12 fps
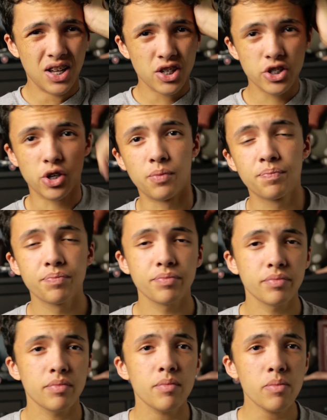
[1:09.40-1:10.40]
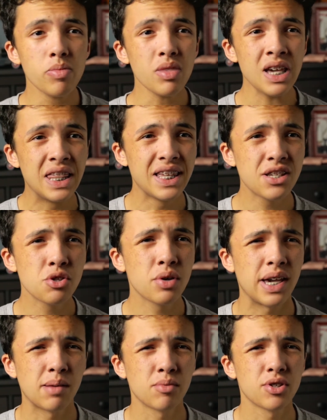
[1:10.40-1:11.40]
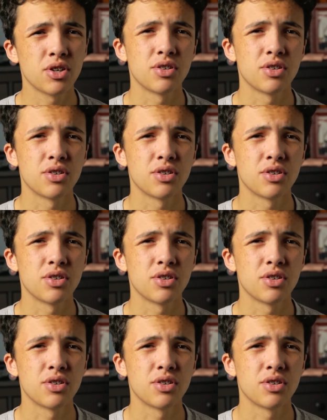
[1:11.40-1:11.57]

So, and these two cameras